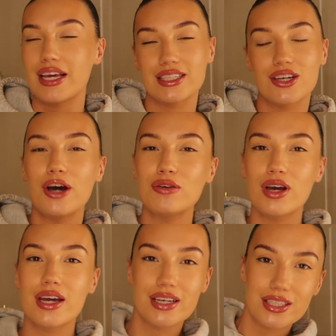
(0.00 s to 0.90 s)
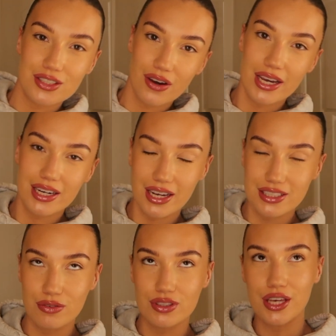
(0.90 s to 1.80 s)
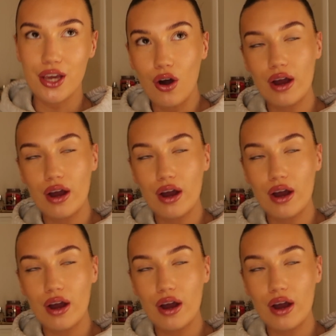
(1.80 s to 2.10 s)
It's kind of like an exciting activity.